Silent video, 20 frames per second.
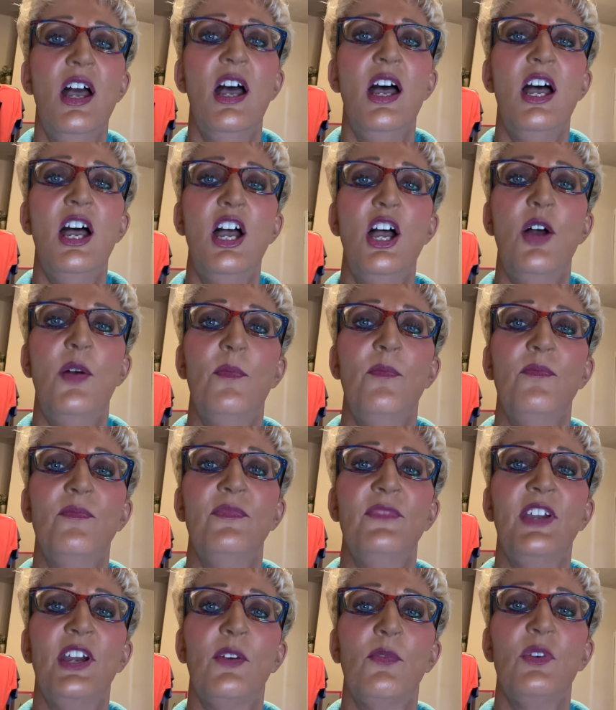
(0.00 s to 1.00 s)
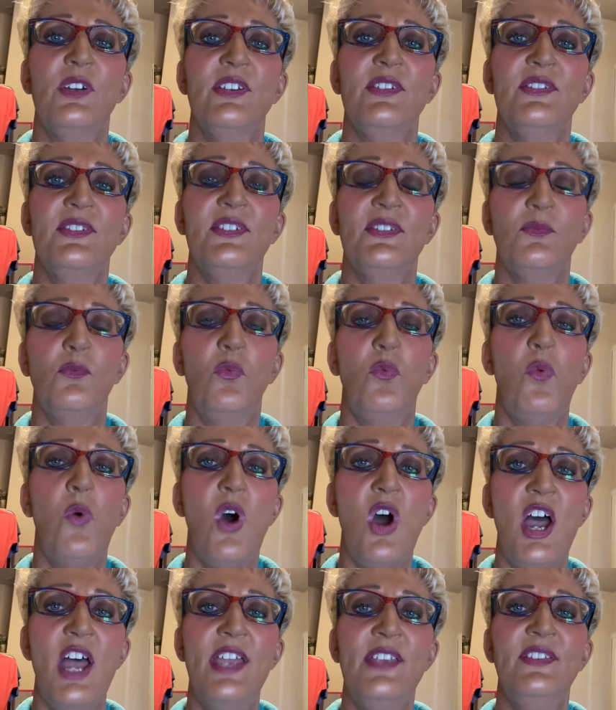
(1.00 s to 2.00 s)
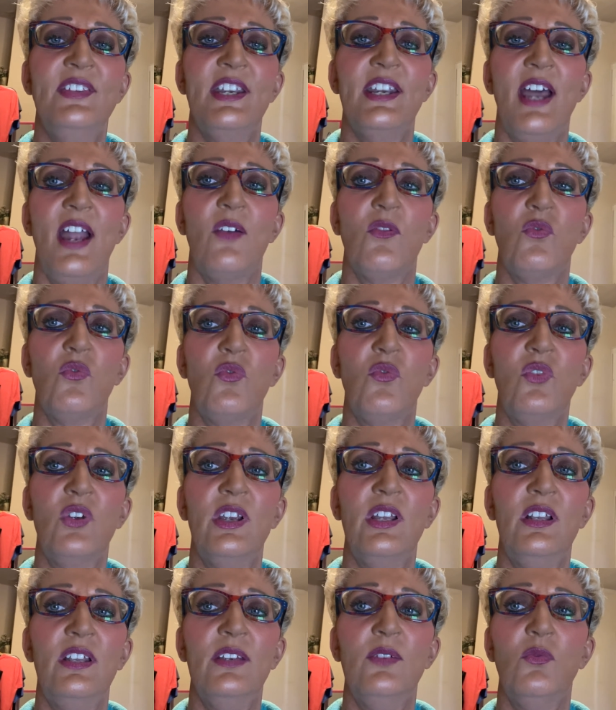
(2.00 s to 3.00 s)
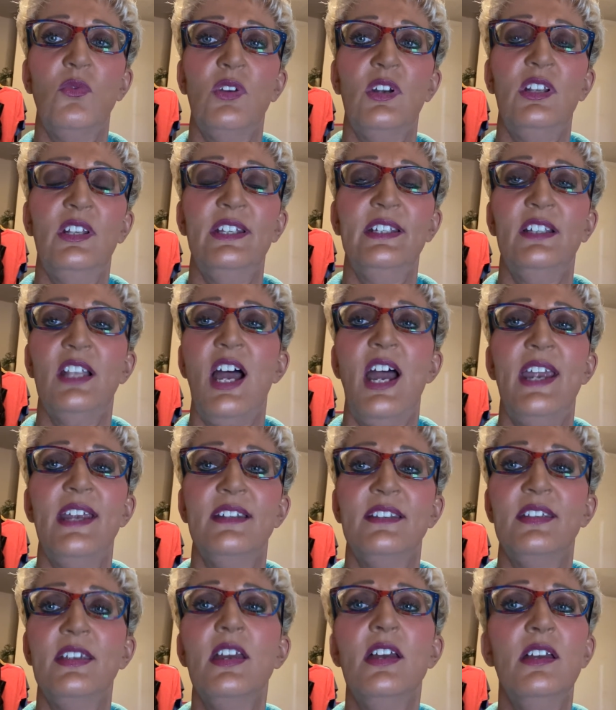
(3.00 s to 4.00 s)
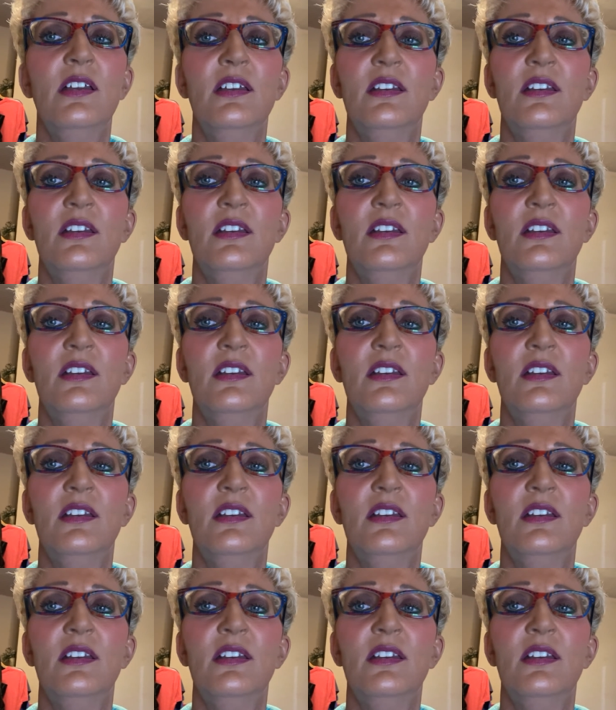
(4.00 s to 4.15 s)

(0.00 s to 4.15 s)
There was one that I really, really liked,